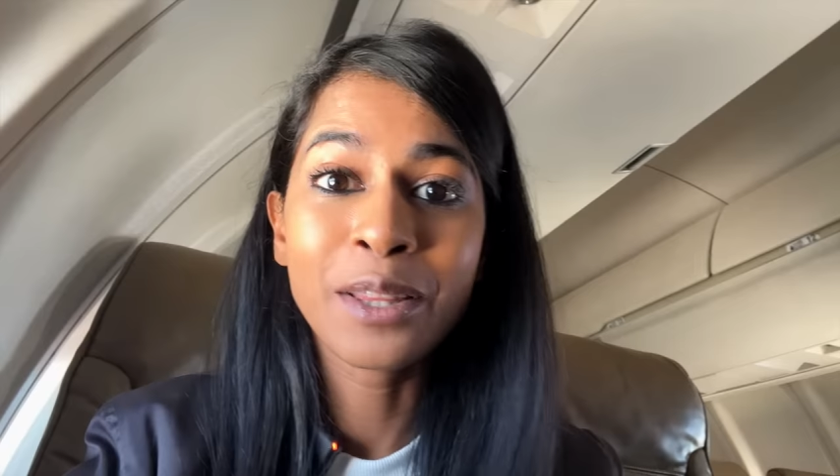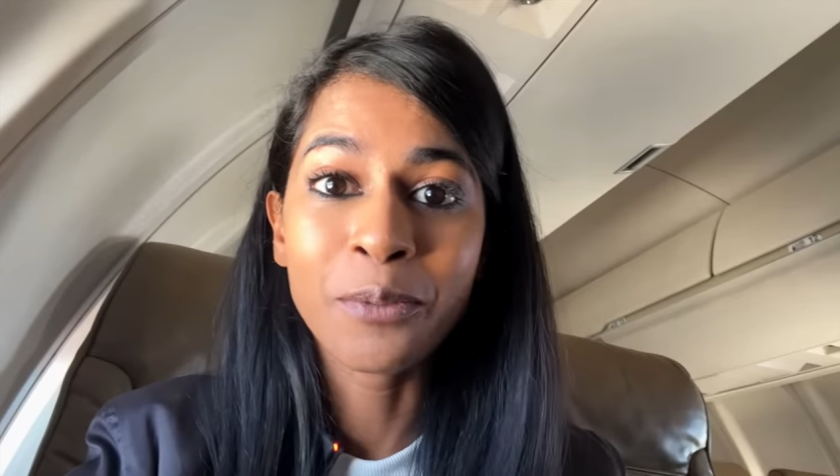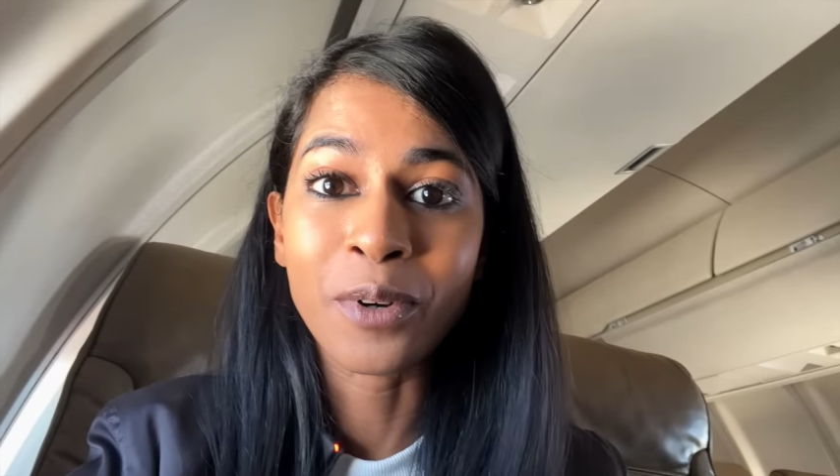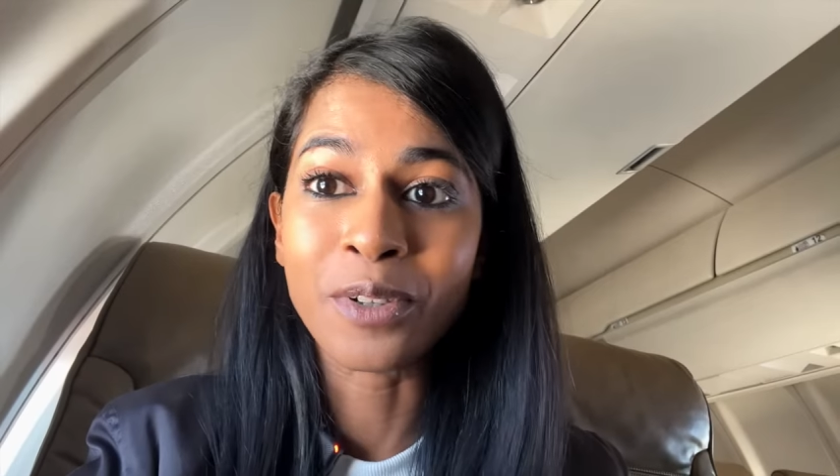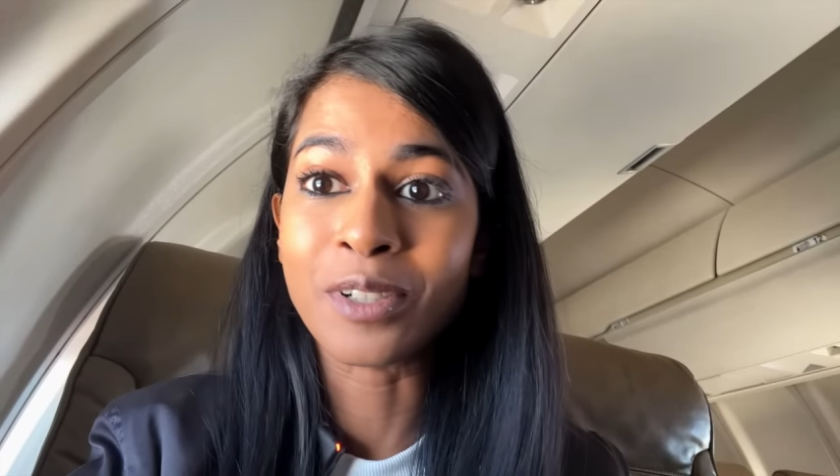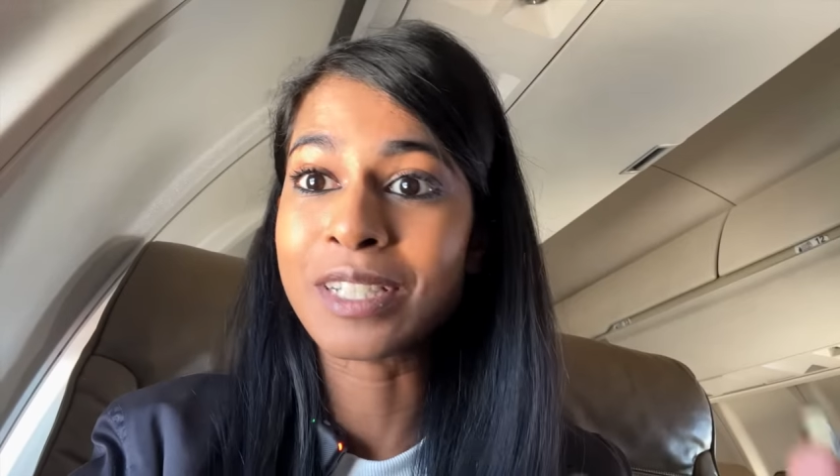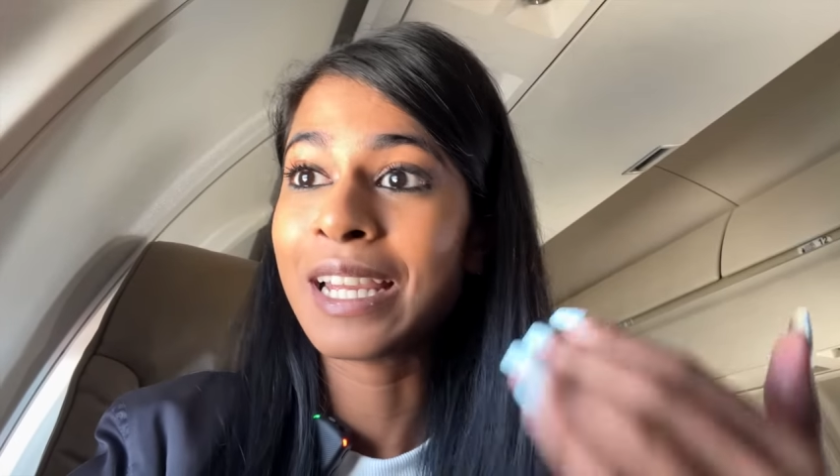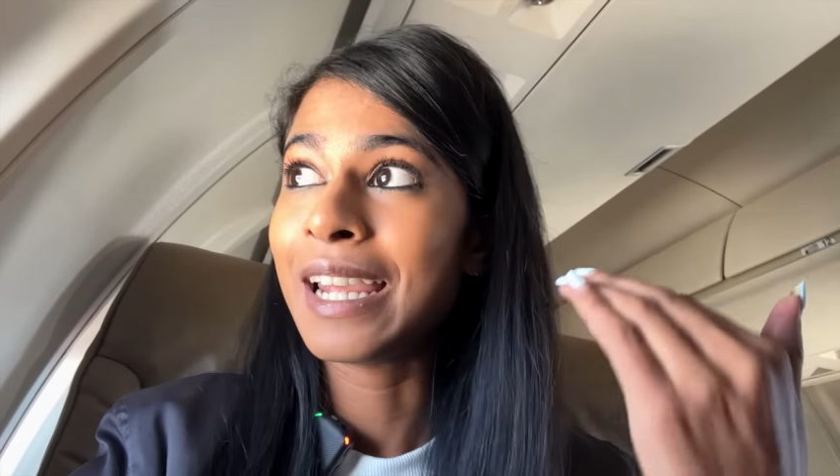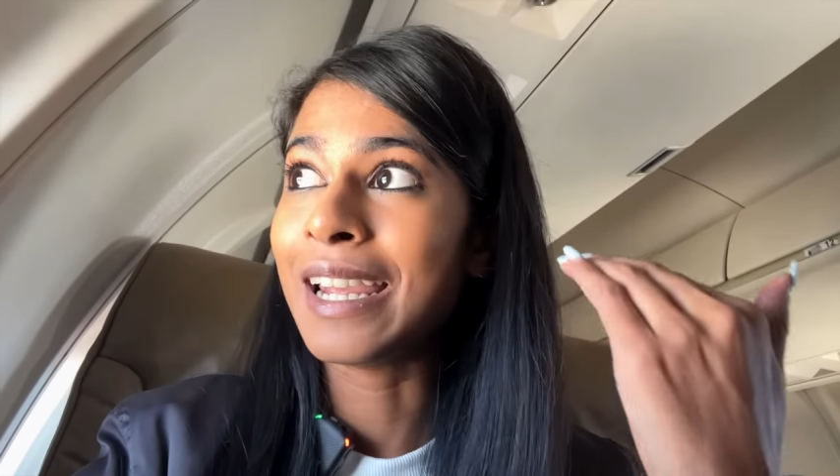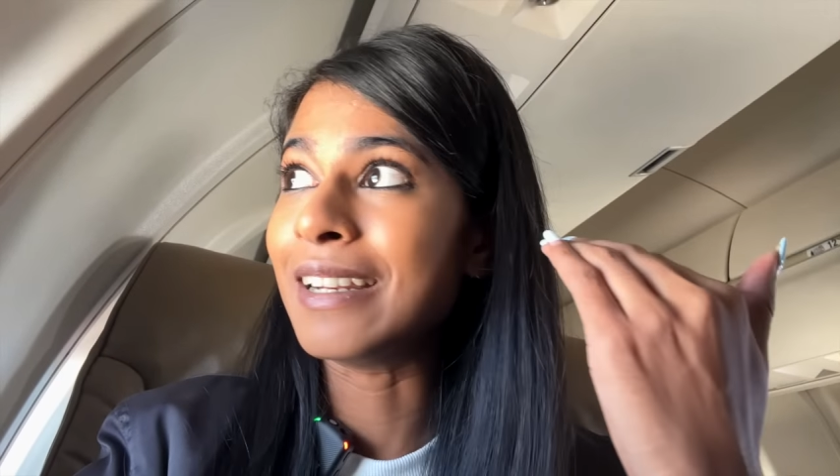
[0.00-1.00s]
the world
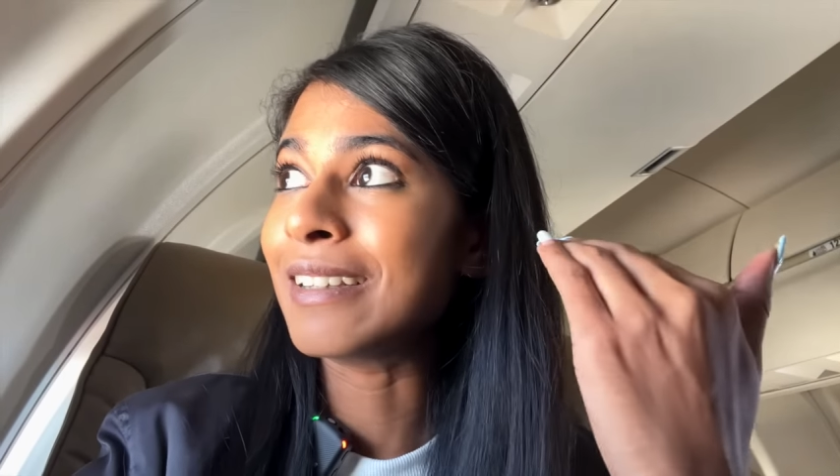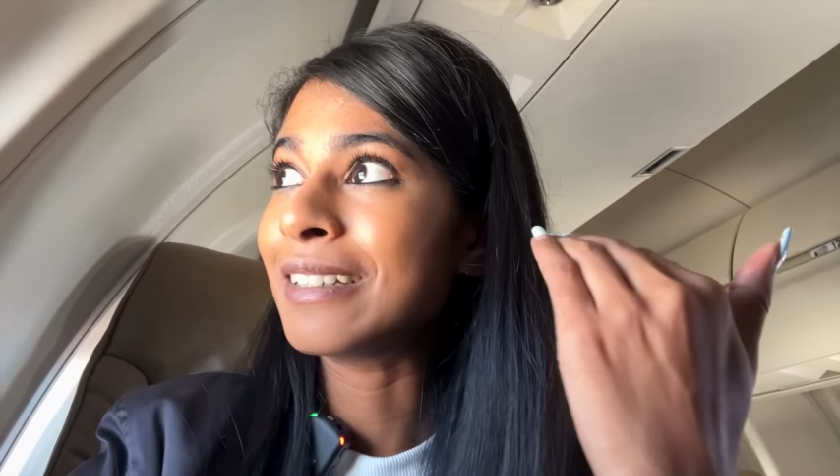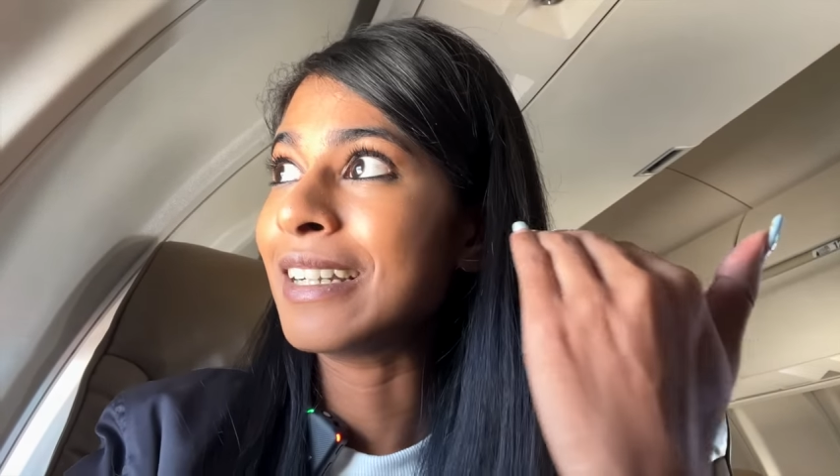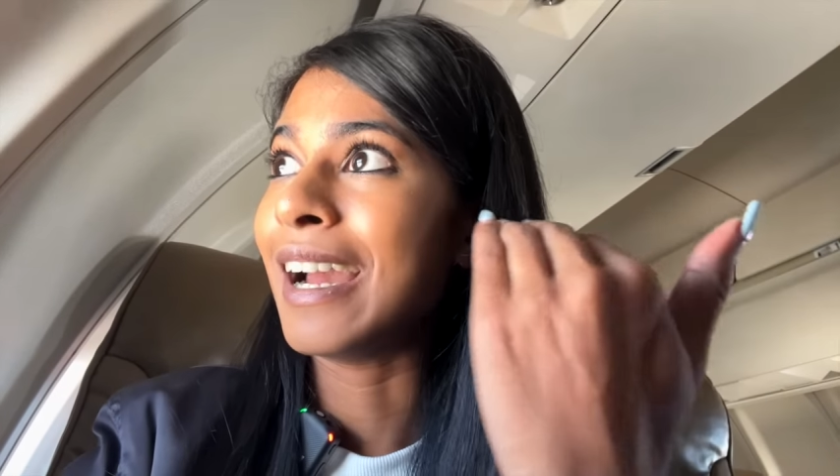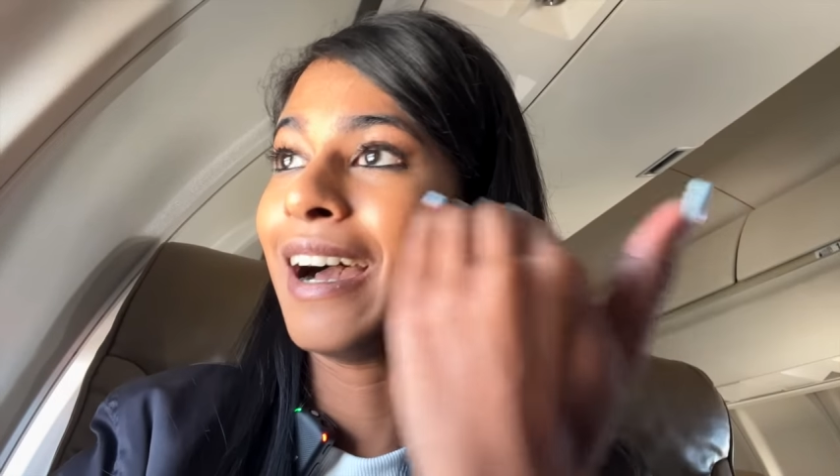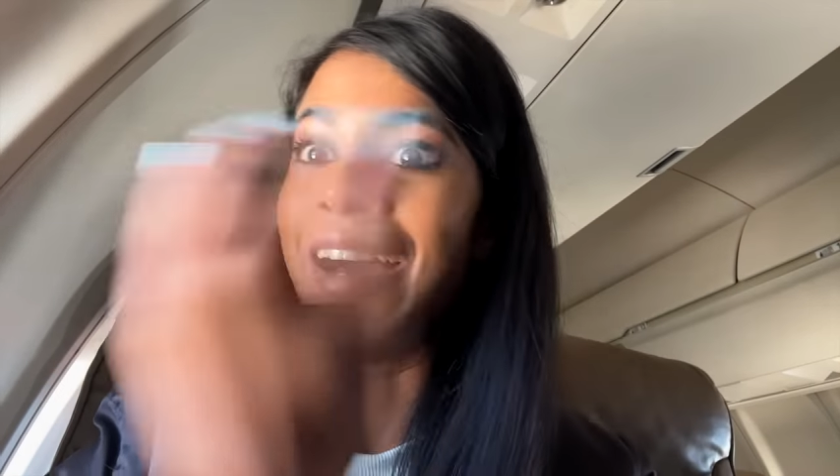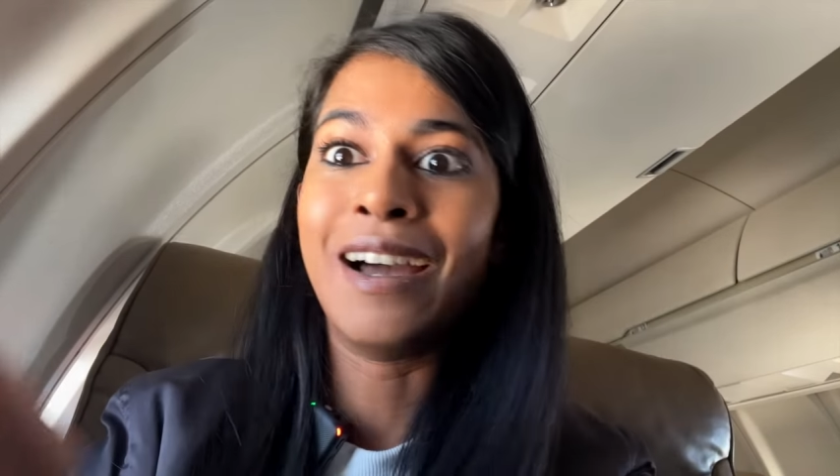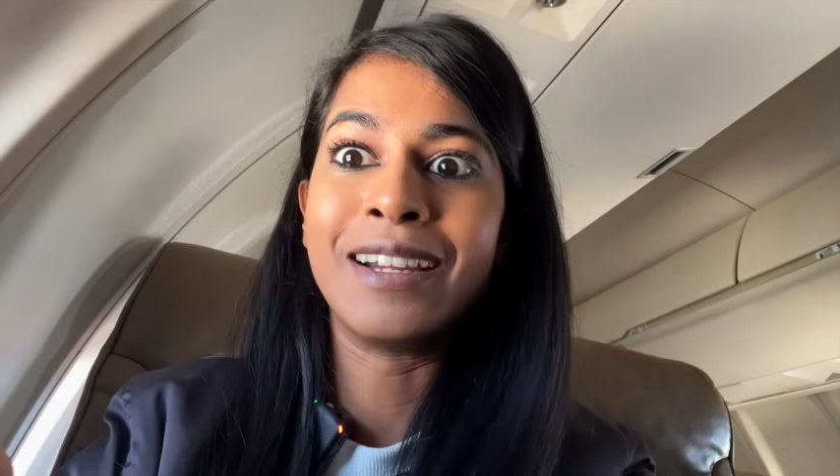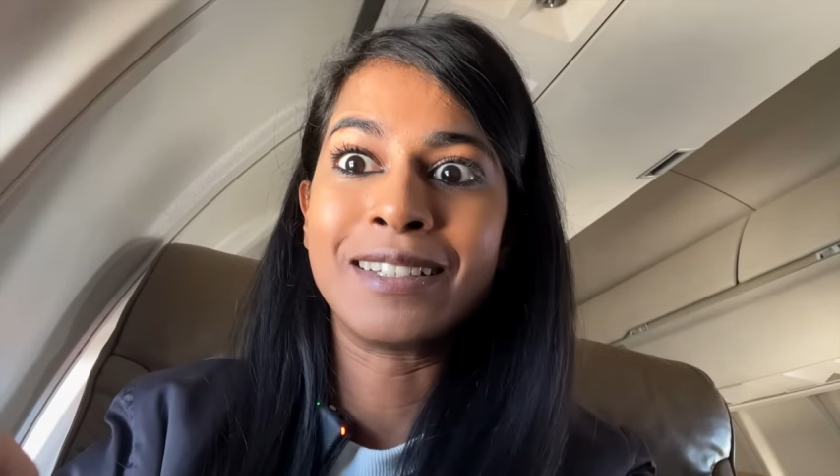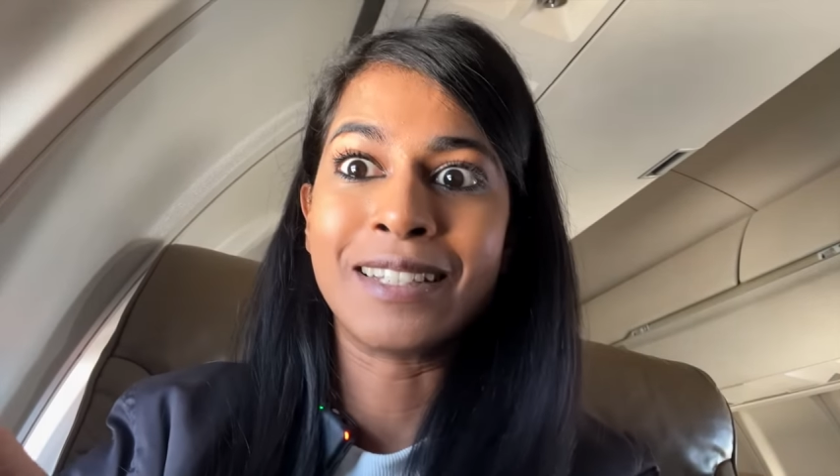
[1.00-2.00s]
in
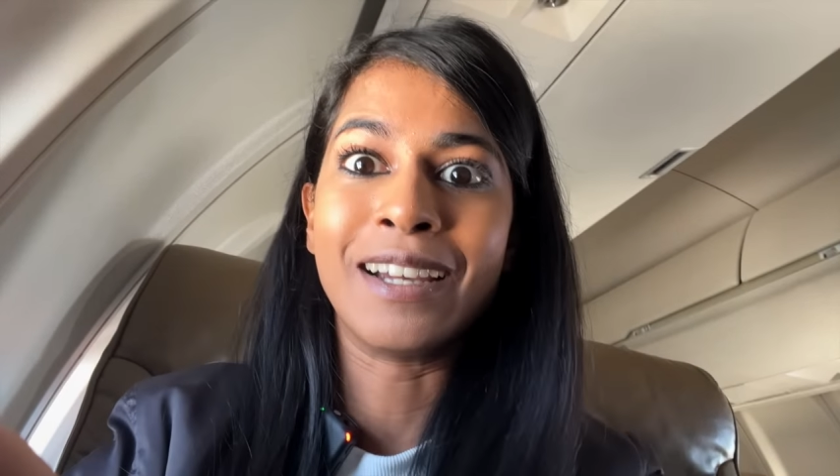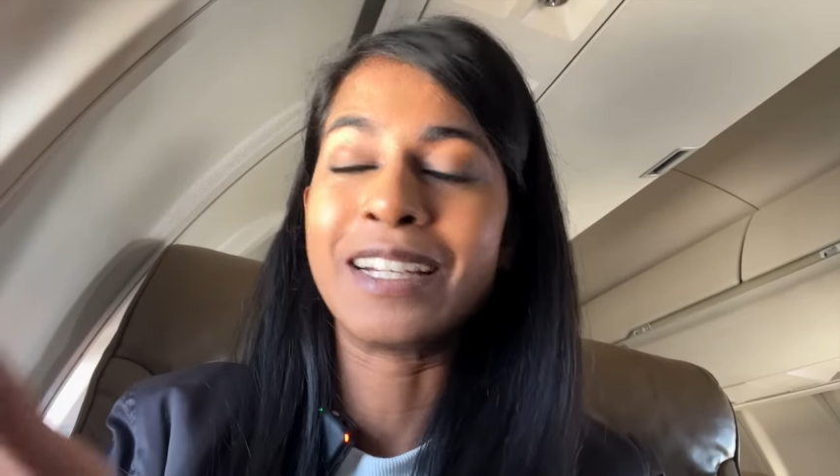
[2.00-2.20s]
eyesight,